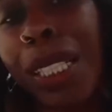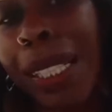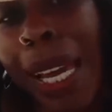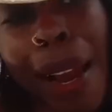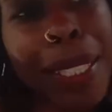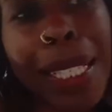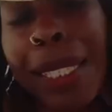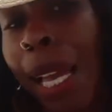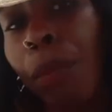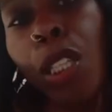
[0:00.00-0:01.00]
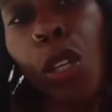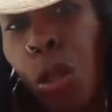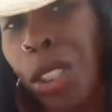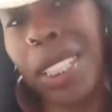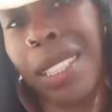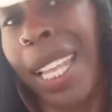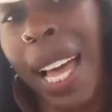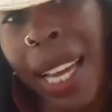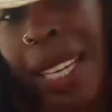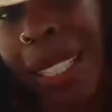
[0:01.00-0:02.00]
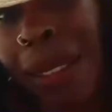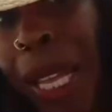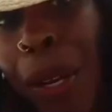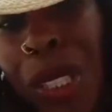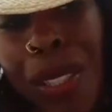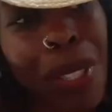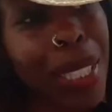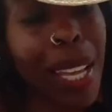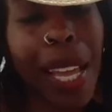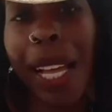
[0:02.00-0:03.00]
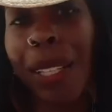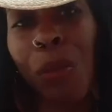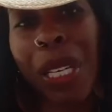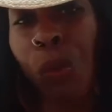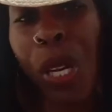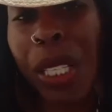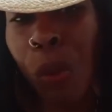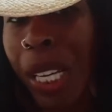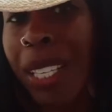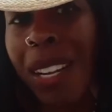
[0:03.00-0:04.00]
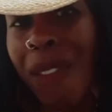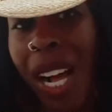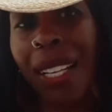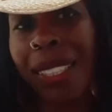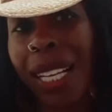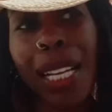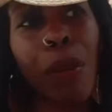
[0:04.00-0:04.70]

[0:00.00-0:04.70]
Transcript: the character? His name Lucius Lyon. I'm like, What the hell are we? Wizard of Oz kind of